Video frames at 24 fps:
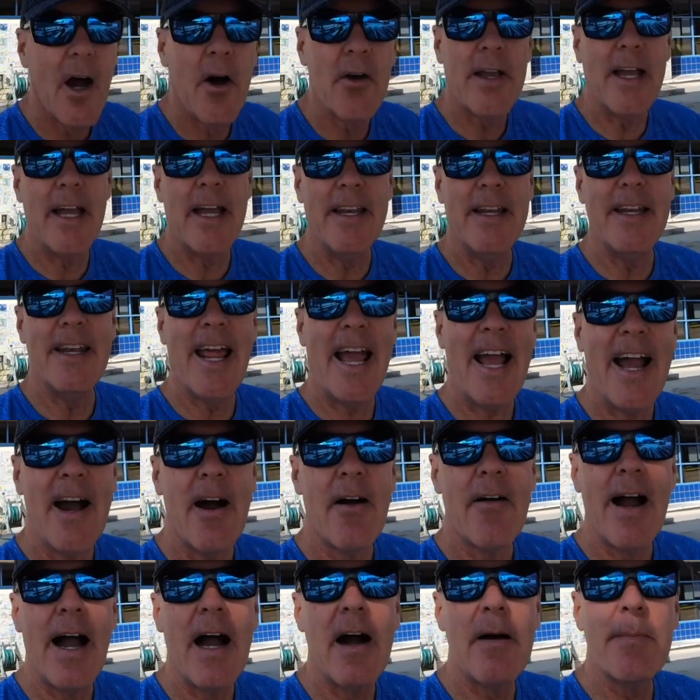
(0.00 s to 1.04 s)
Okay,
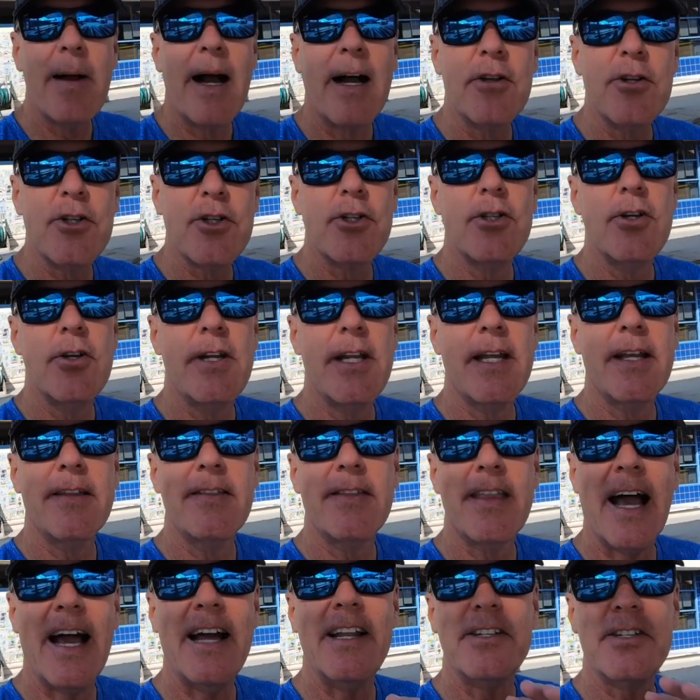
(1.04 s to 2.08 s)
now how about shooting
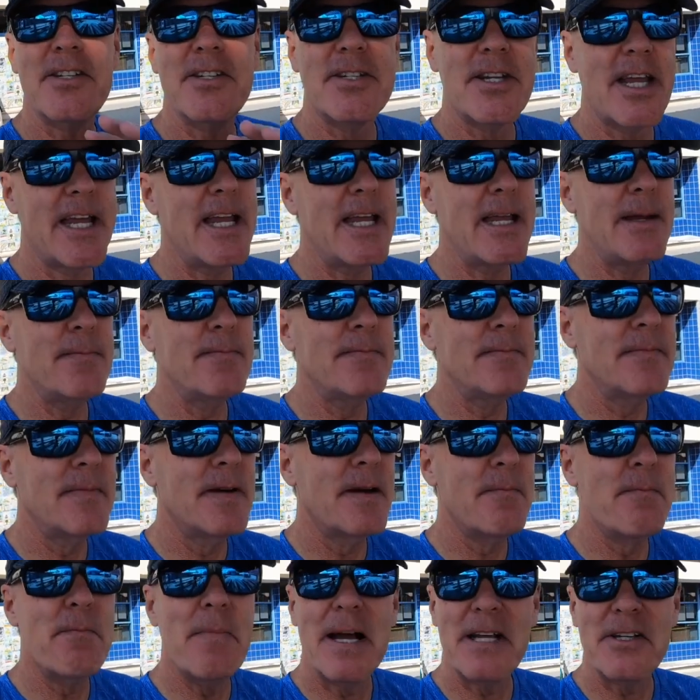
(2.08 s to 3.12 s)
that same
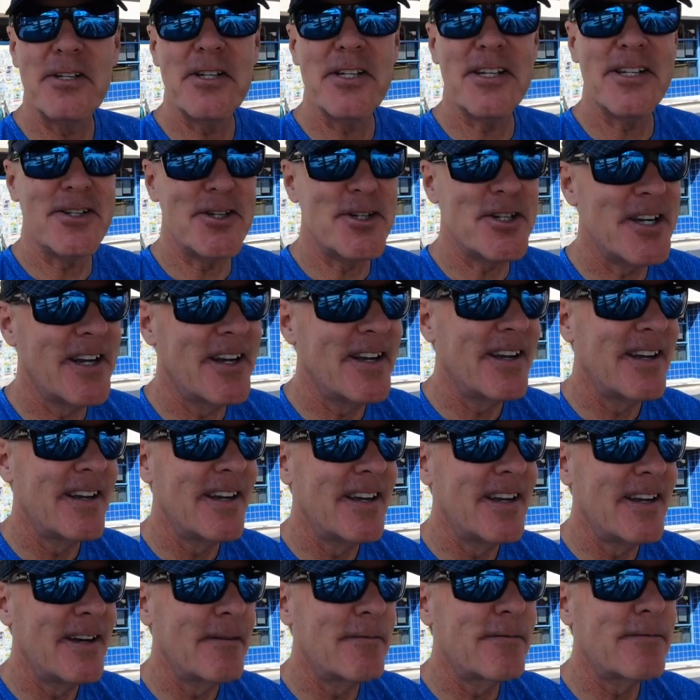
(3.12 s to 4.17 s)
message
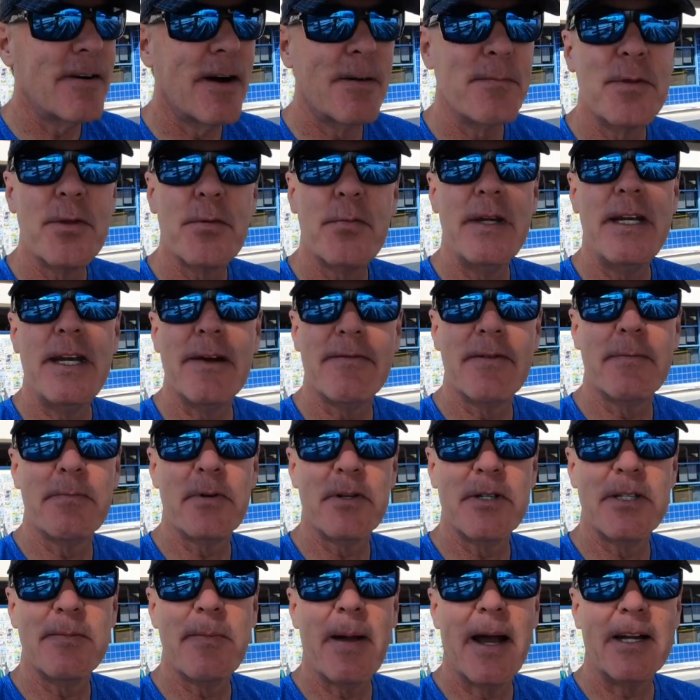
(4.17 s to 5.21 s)
from 3 different
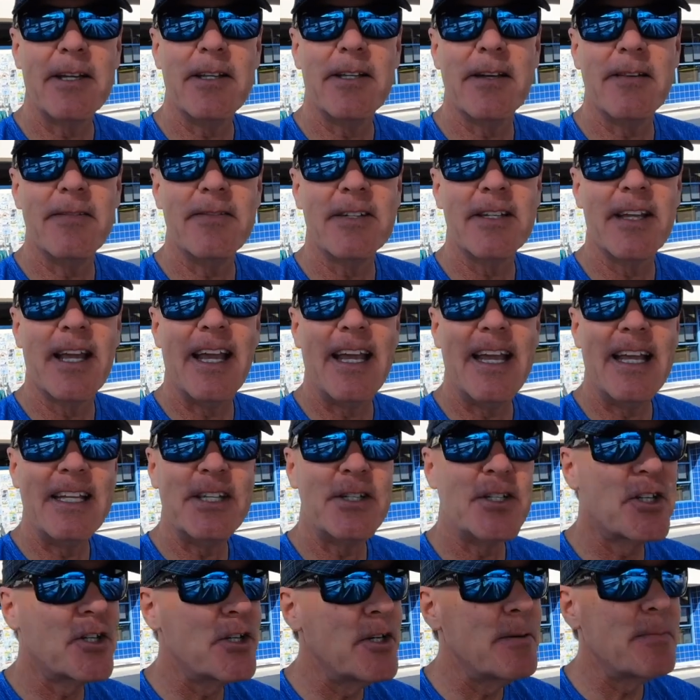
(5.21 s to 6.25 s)
perspectives?
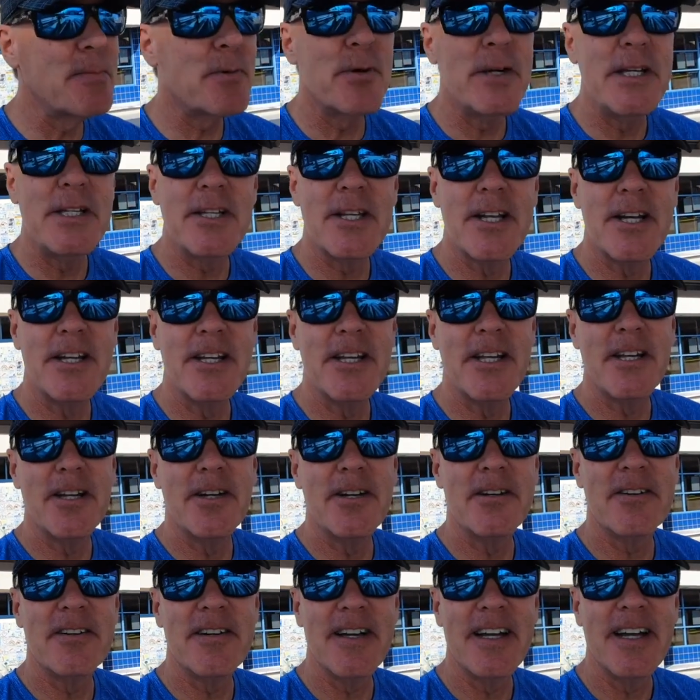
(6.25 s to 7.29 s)
It's super easy to
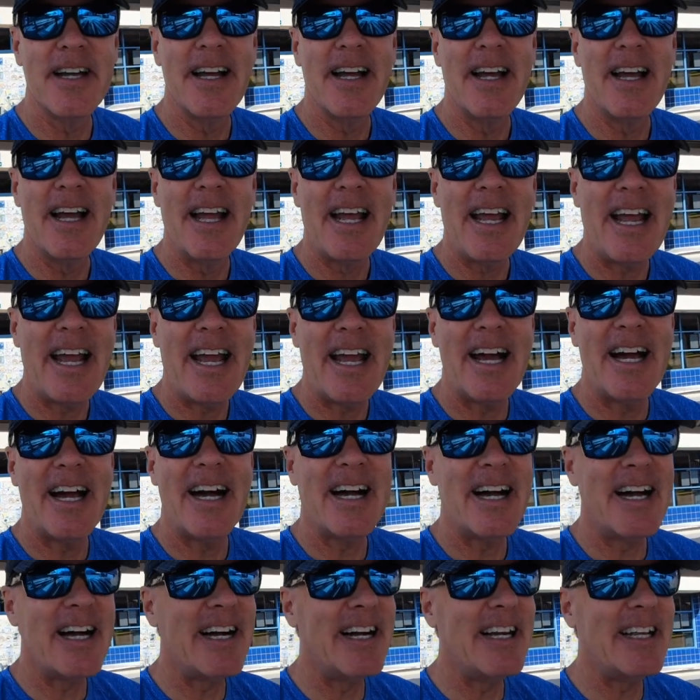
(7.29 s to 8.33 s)
do,
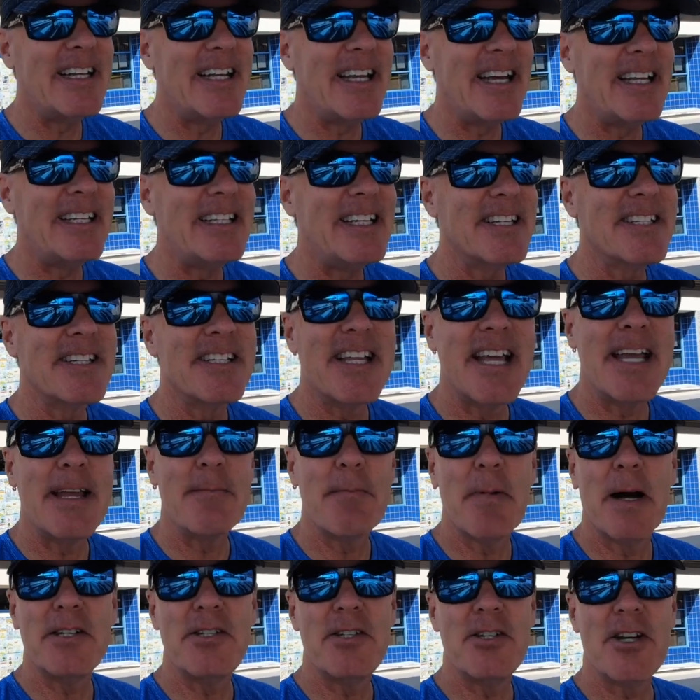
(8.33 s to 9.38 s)
and it doesn't take
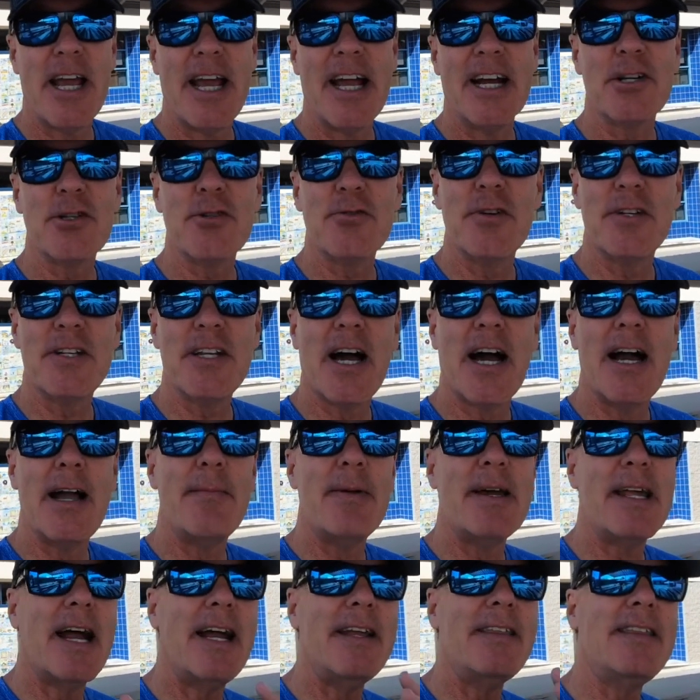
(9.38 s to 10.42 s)
much extra time,
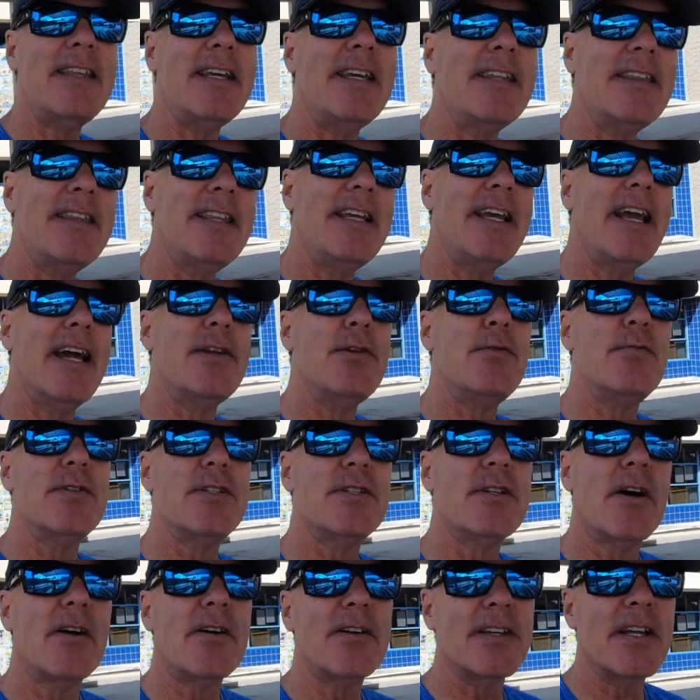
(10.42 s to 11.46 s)
and I think the end
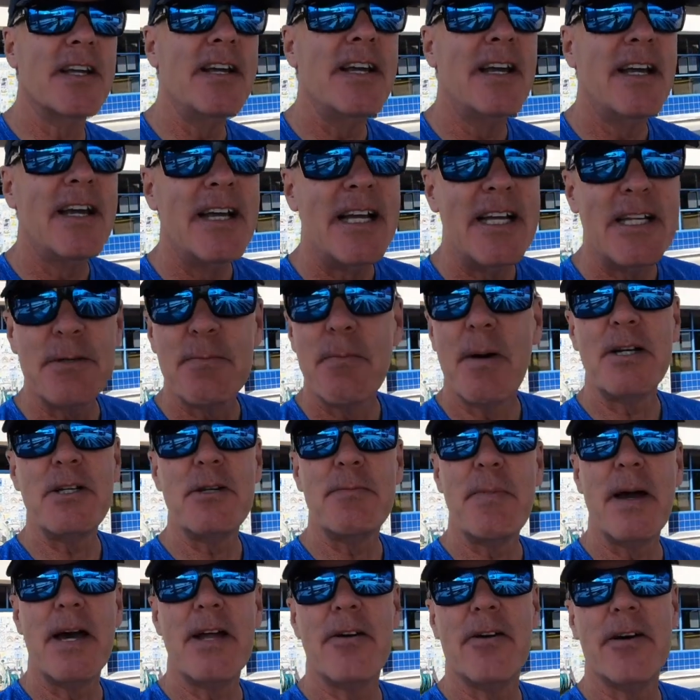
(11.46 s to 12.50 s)
result is
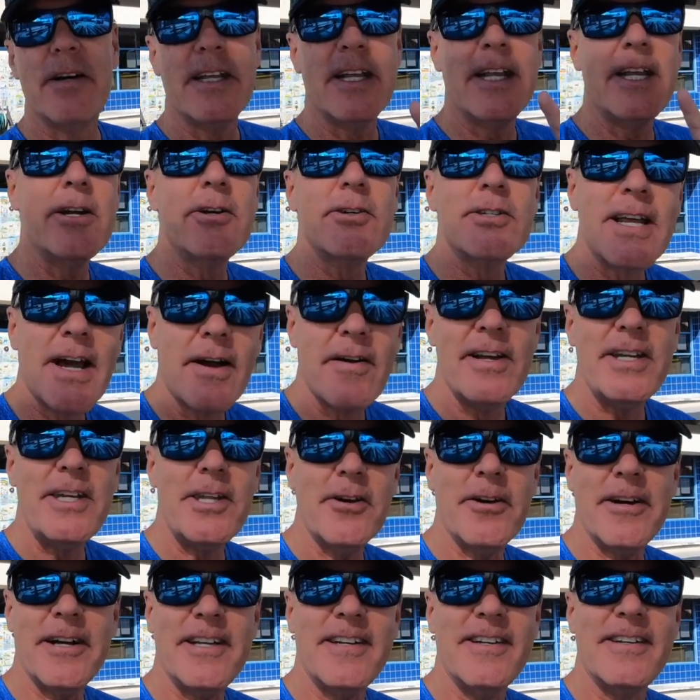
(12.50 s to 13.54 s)
much better. Here's how I
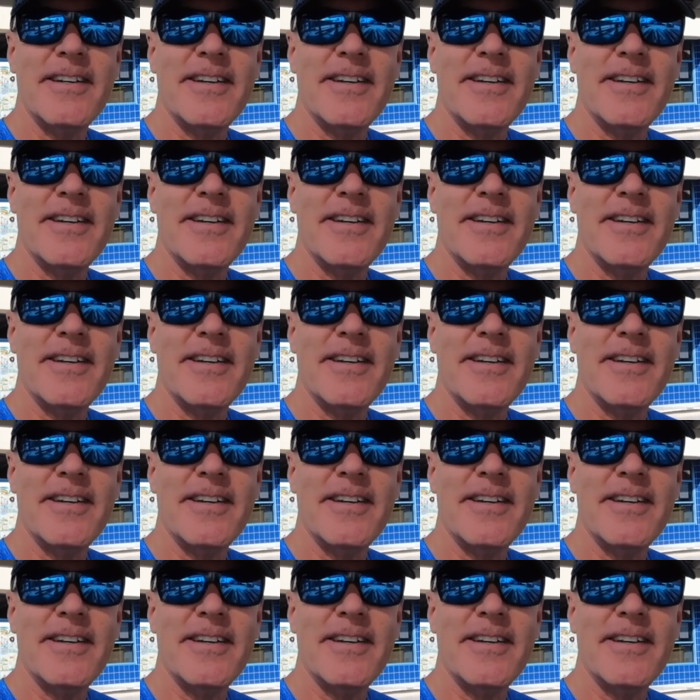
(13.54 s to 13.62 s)
do it.